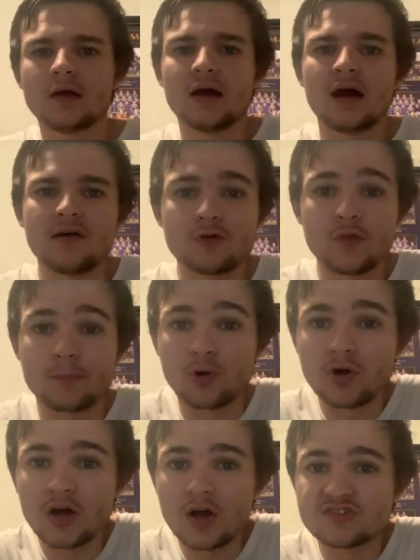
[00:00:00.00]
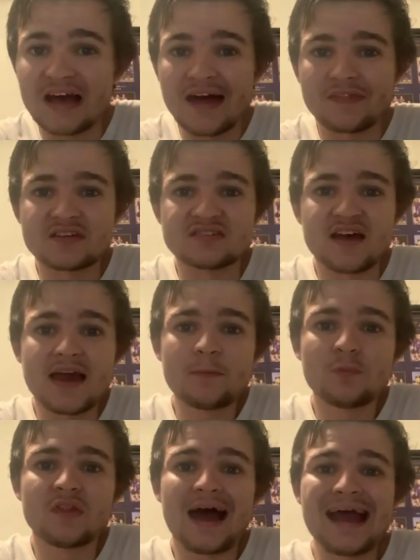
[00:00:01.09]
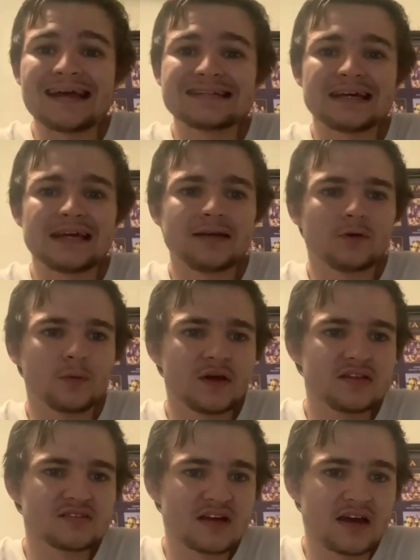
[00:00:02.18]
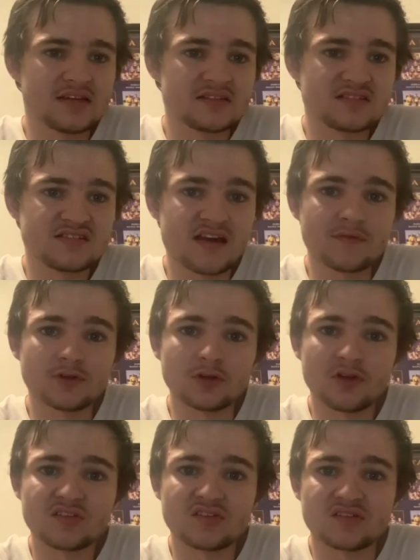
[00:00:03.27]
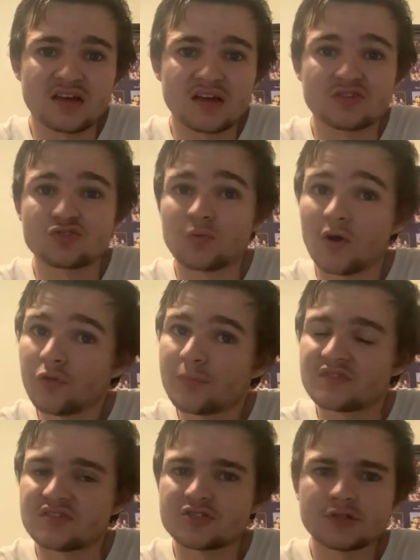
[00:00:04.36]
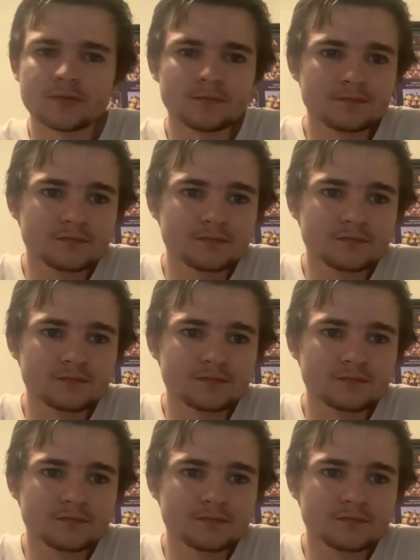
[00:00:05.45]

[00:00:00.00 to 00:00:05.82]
I've got the Broncos at the same with 18 wins and 7 losses in 12th position.